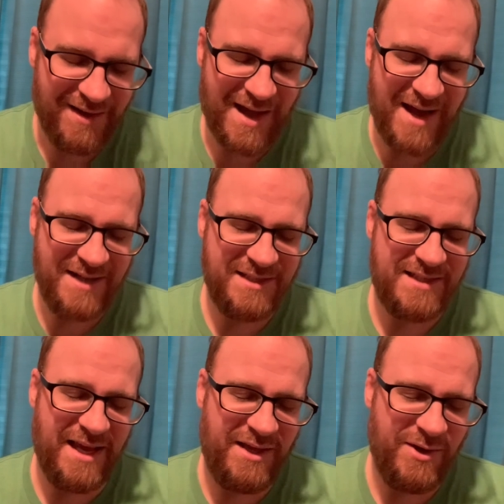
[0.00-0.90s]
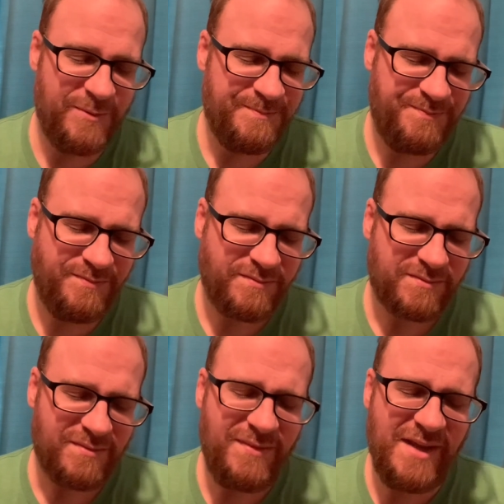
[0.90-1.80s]
God, I just thank you,
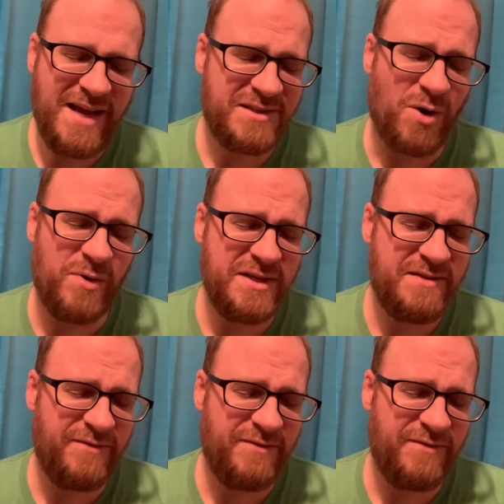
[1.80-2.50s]
as always,